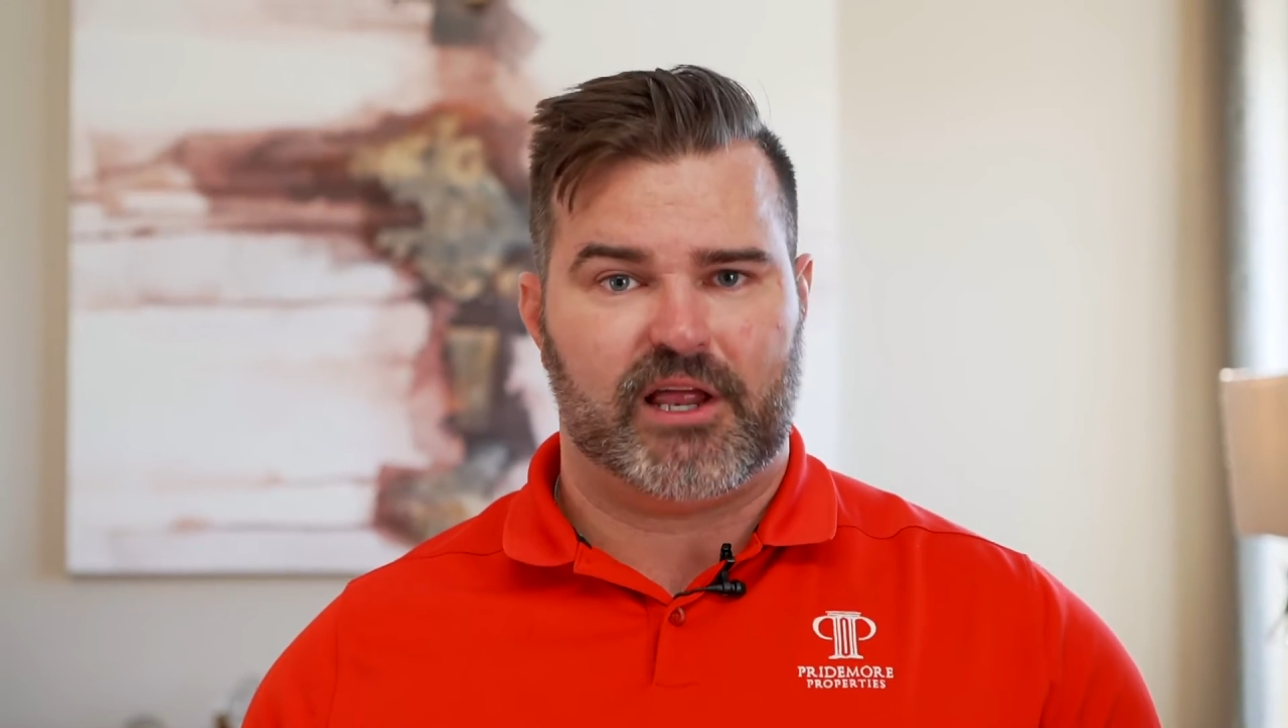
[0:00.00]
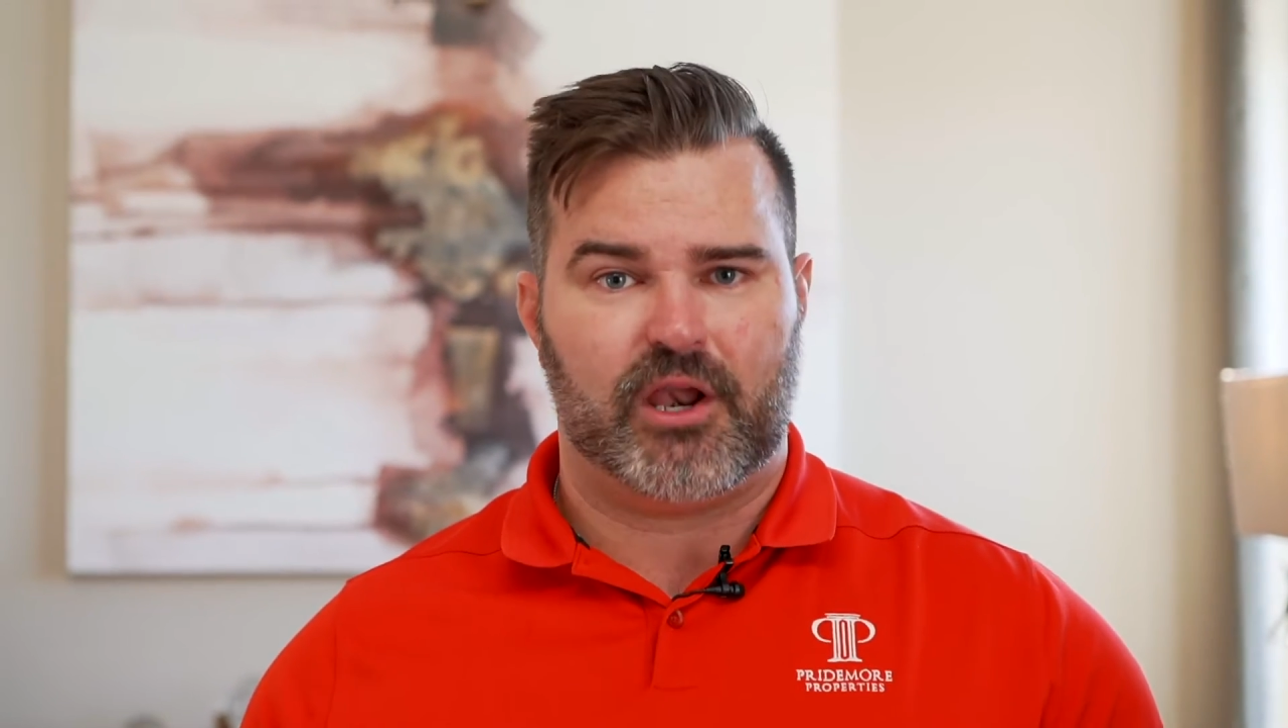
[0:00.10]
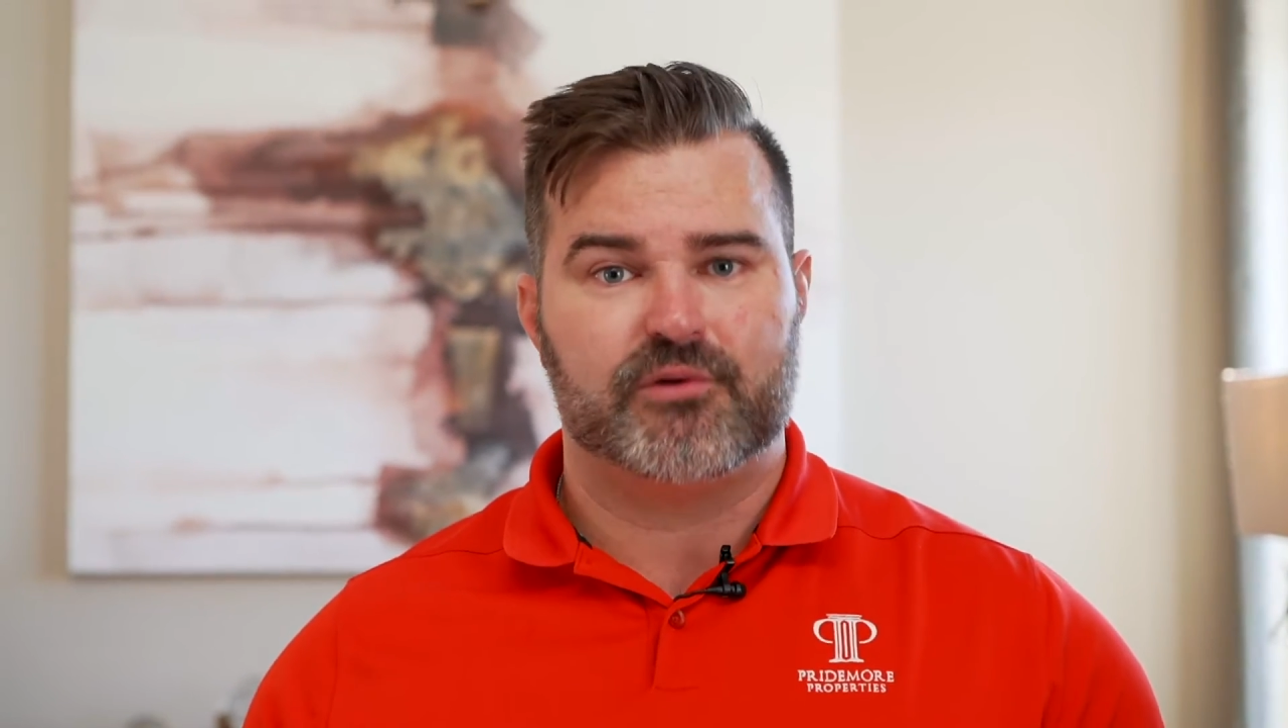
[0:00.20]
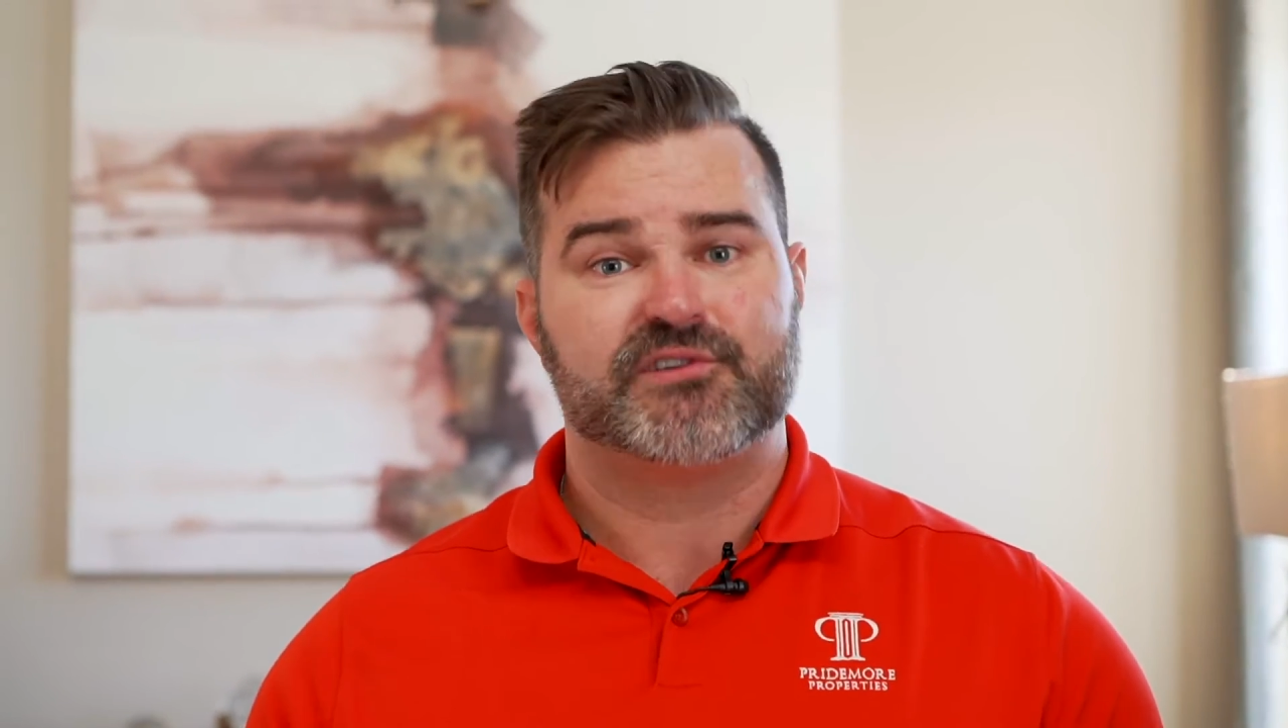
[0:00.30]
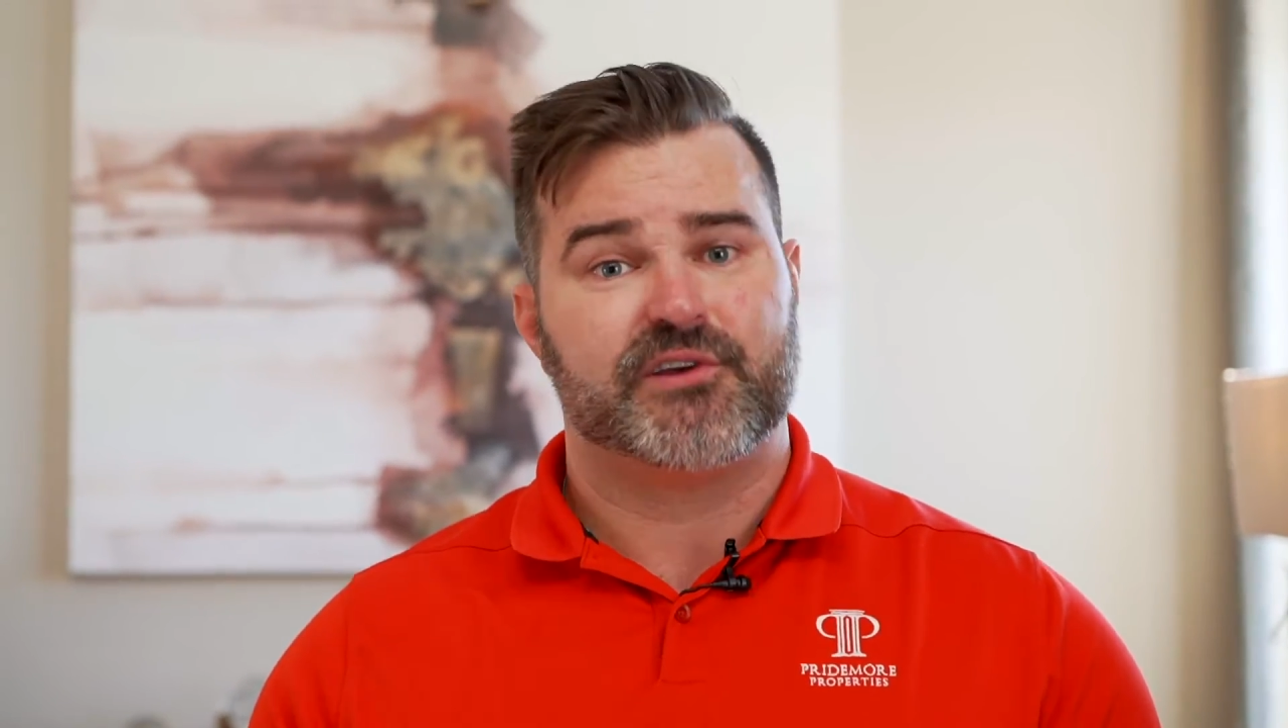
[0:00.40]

close to